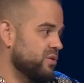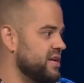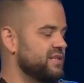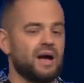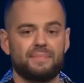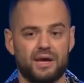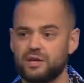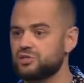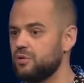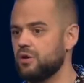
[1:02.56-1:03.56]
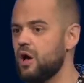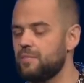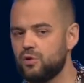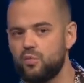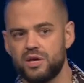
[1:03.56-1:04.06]
we'll take time to answer it in the
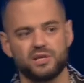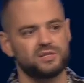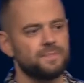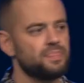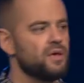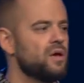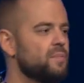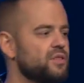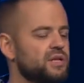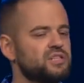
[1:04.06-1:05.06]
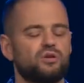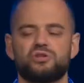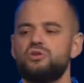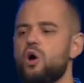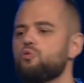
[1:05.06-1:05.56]
coming weeks. But listen, there's
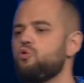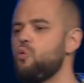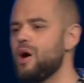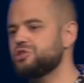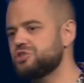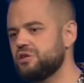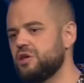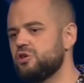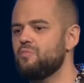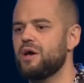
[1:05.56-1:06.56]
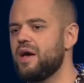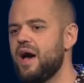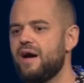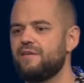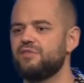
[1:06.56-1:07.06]
no question that you might
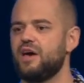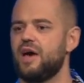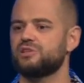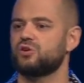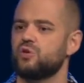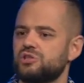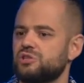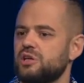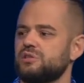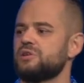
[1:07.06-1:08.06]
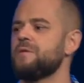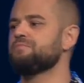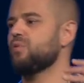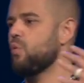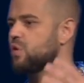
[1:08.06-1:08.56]
have that as Christians
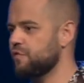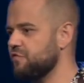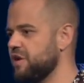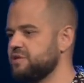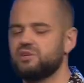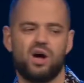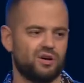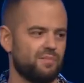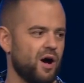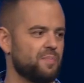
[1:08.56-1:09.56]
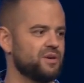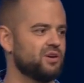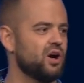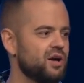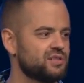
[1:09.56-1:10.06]
we're afraid to talk about,
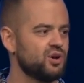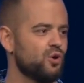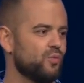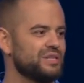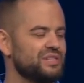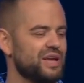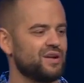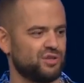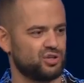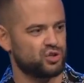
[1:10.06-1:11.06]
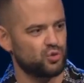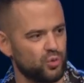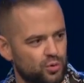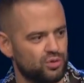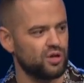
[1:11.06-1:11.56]
because we stand on the
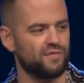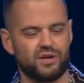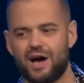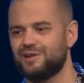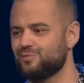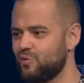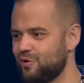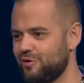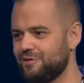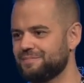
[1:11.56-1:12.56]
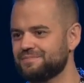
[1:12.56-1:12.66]
truth of God's word.